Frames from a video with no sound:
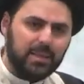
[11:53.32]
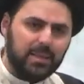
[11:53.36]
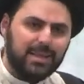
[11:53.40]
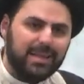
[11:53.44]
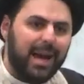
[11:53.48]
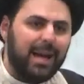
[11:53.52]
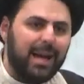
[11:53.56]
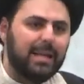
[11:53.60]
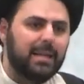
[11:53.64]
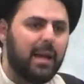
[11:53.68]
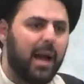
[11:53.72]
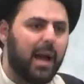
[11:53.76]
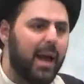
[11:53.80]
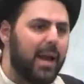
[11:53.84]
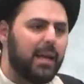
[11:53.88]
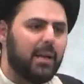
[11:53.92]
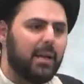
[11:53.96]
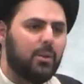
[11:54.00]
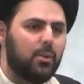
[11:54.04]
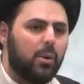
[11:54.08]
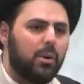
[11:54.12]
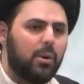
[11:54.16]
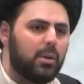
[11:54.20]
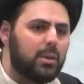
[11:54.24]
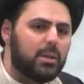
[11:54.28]
not
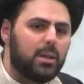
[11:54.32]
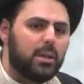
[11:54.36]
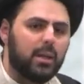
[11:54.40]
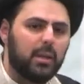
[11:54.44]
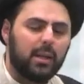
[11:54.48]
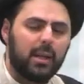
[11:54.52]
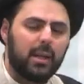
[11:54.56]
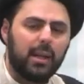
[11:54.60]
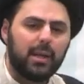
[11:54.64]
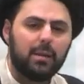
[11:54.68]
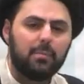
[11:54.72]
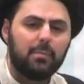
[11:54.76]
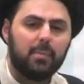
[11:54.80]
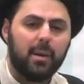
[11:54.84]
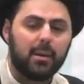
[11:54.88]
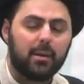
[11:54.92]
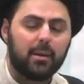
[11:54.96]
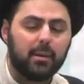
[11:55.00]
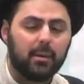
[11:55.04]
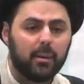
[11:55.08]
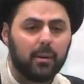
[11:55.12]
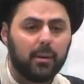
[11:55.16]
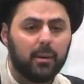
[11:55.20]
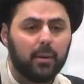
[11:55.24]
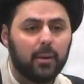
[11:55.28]
dying, nor is he getting
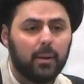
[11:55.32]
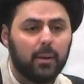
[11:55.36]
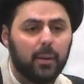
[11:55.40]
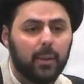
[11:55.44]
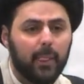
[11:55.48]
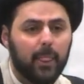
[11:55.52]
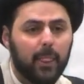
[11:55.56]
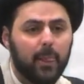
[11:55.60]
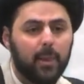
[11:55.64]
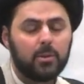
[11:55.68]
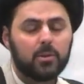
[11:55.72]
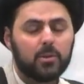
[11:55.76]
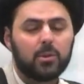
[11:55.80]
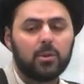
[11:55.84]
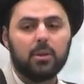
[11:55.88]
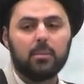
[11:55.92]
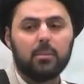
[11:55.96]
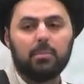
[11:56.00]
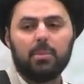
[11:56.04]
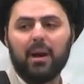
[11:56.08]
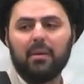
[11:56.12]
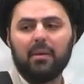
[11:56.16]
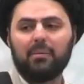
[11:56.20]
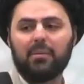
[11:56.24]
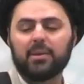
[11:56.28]
better. So the
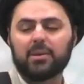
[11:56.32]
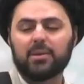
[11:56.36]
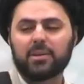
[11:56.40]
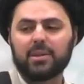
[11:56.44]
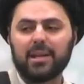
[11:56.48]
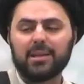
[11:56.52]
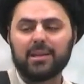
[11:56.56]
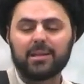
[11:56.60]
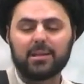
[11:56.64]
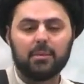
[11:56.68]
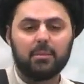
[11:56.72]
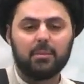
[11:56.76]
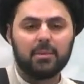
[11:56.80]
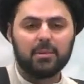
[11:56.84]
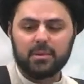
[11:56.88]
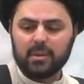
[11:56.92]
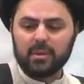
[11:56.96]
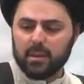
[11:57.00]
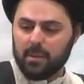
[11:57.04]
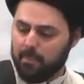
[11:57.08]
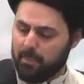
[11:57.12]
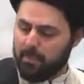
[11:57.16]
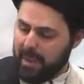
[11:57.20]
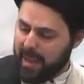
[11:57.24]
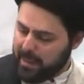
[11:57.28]
Prophet sent some of his
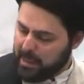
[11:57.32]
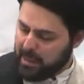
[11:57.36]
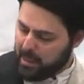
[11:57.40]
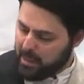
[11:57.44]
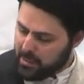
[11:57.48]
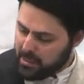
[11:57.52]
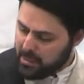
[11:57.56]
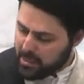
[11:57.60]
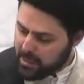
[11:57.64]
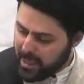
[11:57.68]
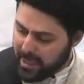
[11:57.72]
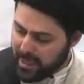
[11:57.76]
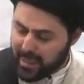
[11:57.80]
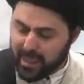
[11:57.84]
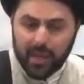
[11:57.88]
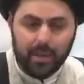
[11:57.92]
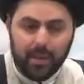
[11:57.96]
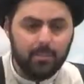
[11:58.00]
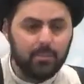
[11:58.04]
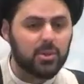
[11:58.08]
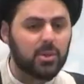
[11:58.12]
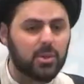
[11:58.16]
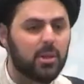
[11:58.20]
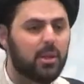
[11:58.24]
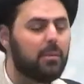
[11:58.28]
companions, they
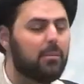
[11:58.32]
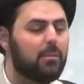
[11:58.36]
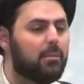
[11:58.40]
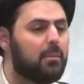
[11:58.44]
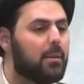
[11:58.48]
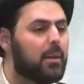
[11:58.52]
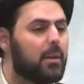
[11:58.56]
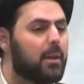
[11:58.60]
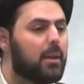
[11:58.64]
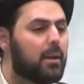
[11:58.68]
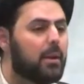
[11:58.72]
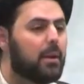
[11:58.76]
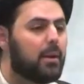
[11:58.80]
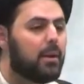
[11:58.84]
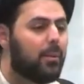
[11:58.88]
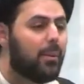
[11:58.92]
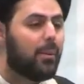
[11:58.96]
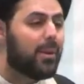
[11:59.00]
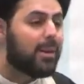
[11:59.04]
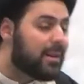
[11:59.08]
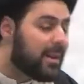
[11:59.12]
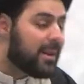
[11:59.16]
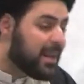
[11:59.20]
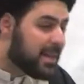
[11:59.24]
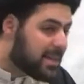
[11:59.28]
came to him.
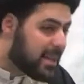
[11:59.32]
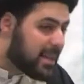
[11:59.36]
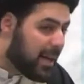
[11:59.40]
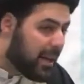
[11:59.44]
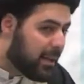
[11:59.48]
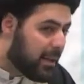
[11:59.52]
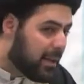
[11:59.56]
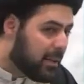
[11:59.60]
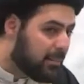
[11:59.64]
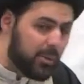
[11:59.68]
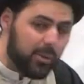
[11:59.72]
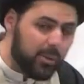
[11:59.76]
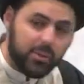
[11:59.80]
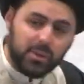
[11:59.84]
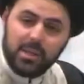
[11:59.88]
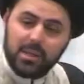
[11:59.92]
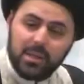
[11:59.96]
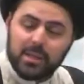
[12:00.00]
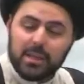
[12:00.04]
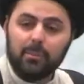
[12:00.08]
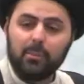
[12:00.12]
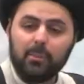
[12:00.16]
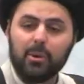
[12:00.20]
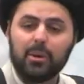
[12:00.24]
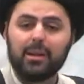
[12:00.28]
What did they tell him? You see
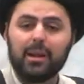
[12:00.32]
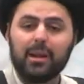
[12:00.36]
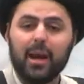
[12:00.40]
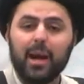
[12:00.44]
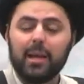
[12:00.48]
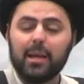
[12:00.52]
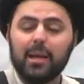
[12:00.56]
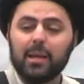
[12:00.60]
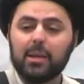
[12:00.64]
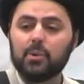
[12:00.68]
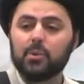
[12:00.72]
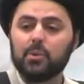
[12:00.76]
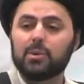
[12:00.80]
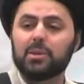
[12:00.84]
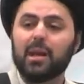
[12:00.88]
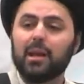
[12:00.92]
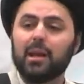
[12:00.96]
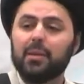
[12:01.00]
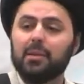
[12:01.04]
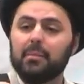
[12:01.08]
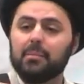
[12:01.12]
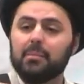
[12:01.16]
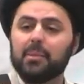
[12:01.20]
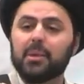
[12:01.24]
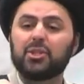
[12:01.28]
someone dying, you
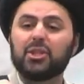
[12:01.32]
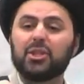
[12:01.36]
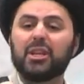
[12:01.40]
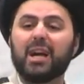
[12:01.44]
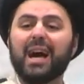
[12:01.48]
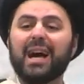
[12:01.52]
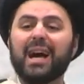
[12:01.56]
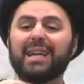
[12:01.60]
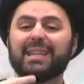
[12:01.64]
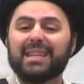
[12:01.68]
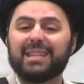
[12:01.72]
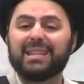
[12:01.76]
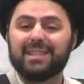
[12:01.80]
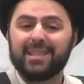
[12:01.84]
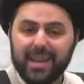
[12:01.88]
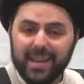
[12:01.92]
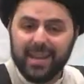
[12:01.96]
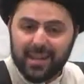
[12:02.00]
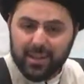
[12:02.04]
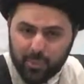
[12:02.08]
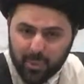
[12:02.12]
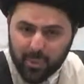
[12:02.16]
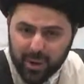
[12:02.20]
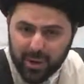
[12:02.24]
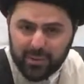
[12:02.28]
tell them the
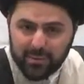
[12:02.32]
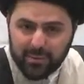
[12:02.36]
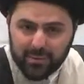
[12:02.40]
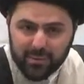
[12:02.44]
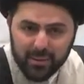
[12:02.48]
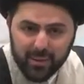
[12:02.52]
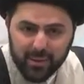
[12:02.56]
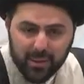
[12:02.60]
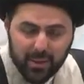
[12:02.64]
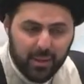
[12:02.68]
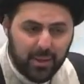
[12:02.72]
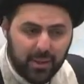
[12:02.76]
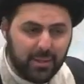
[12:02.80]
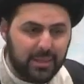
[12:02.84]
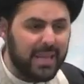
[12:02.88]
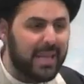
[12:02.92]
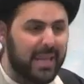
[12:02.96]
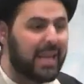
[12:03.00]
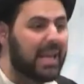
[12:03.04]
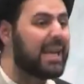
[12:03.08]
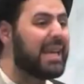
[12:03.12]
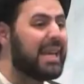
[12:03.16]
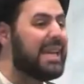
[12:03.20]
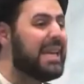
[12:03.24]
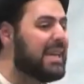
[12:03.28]
shahadatain, right?
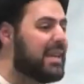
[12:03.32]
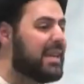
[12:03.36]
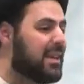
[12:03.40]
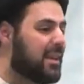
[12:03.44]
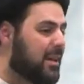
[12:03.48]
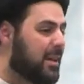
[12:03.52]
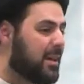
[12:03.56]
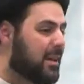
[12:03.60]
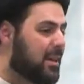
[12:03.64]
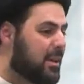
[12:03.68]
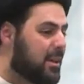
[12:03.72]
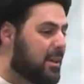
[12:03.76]
Talqeen.